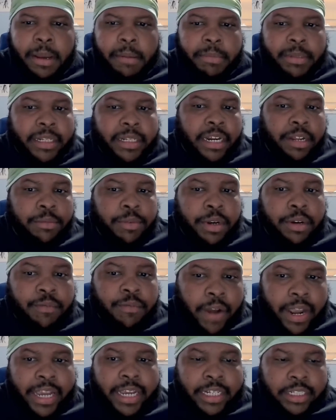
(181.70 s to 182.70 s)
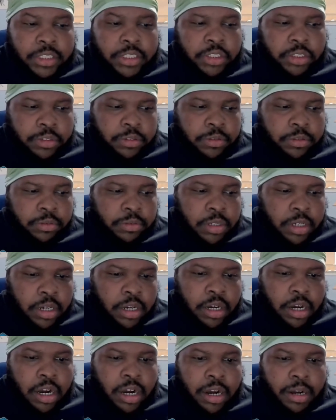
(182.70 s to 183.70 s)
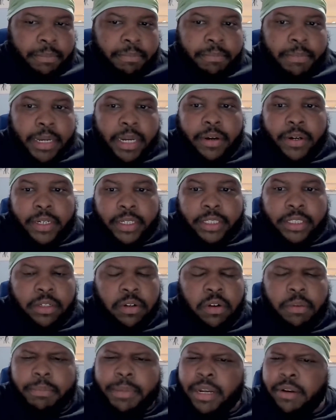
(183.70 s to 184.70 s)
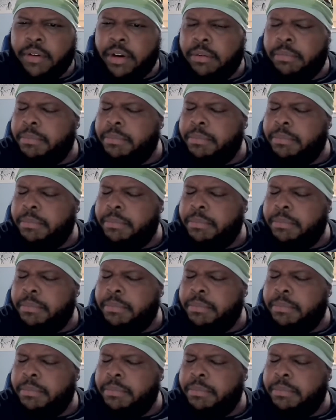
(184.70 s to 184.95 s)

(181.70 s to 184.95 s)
but then they went right into Miris or Miris.